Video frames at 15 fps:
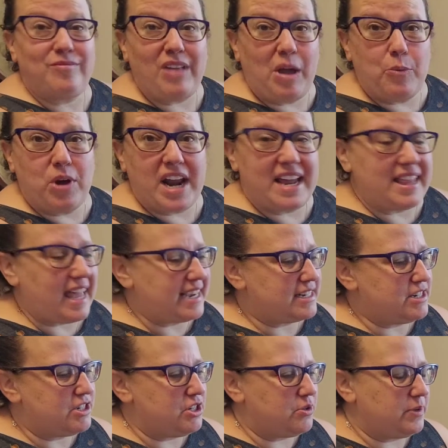And what I like
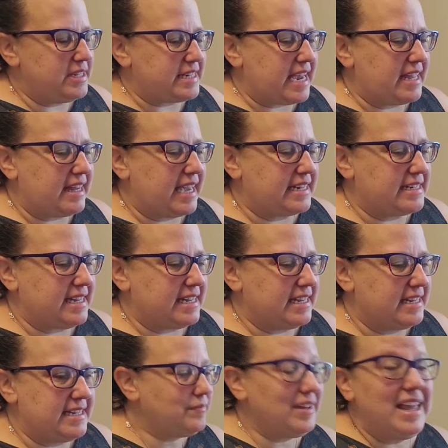to do is I like to
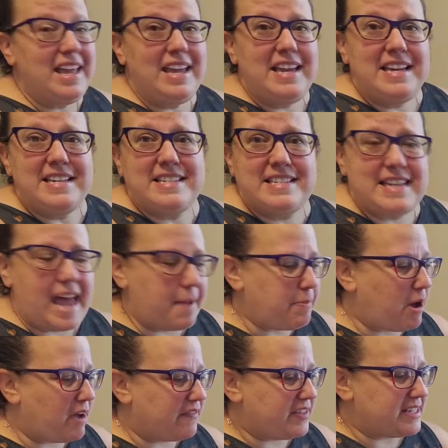snap
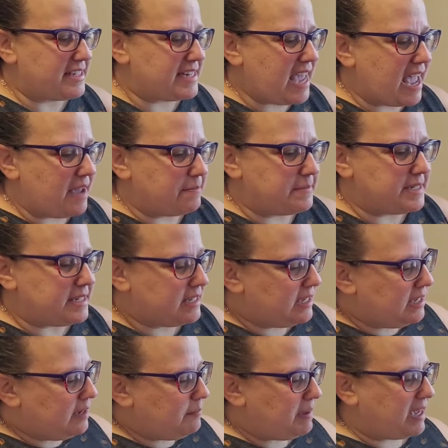off the stems,
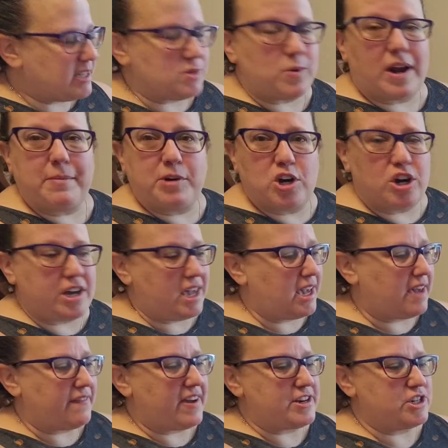because when I'm cooking,
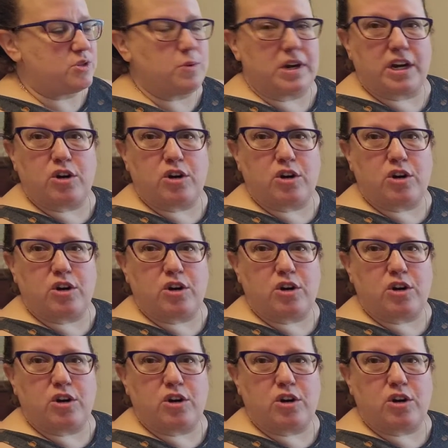if I just want to